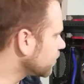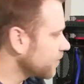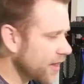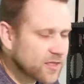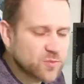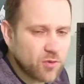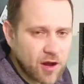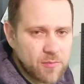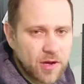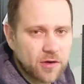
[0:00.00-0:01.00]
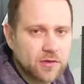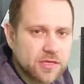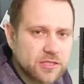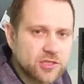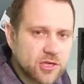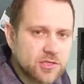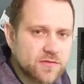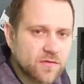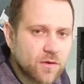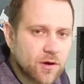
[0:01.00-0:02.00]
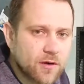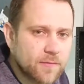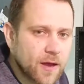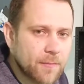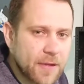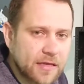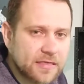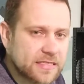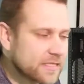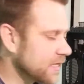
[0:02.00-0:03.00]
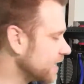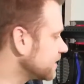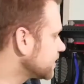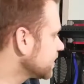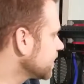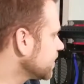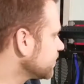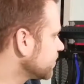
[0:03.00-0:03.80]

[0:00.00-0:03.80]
that's primarily just for LED lights. So